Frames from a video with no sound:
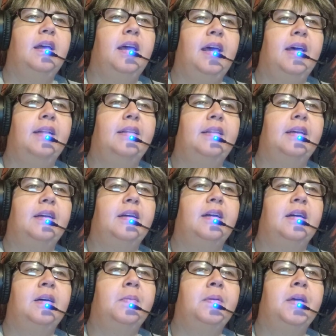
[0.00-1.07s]
at their
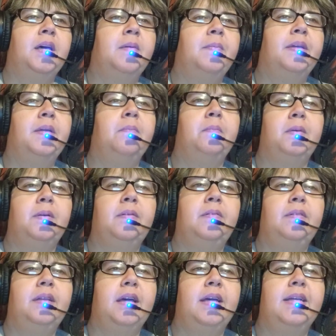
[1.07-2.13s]
upcoming
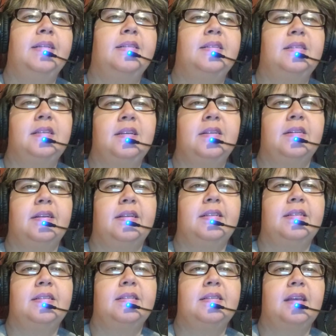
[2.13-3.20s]
Moon Knight
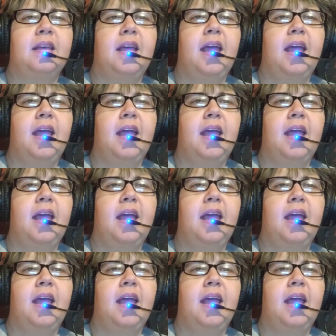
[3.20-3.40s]
series,